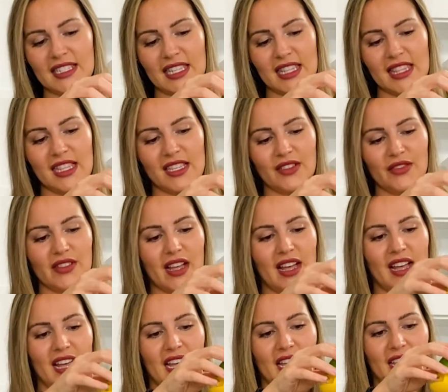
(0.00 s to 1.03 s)
little
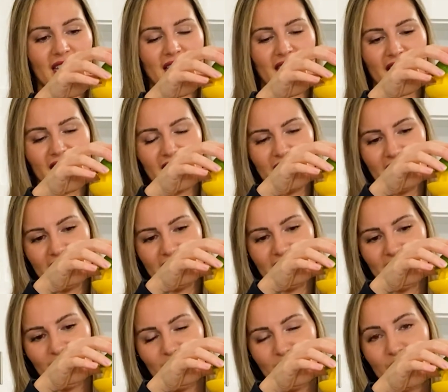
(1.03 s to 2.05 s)
guy
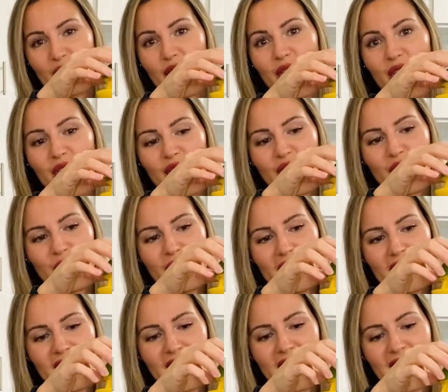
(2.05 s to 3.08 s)
is the
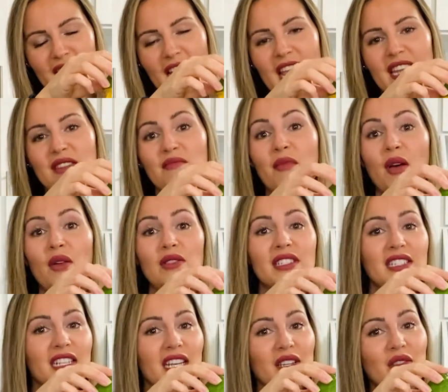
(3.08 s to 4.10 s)
cutest and
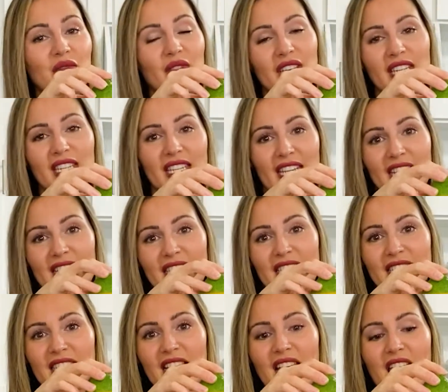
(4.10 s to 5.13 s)
most
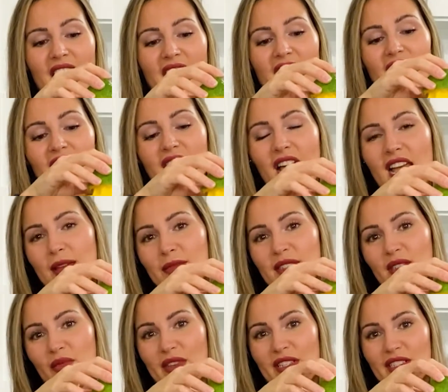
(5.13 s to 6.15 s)
convenient lime
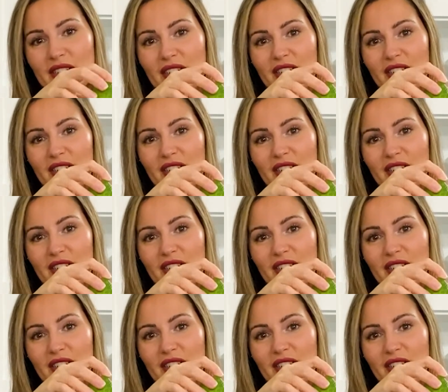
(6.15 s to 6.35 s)
squeezer.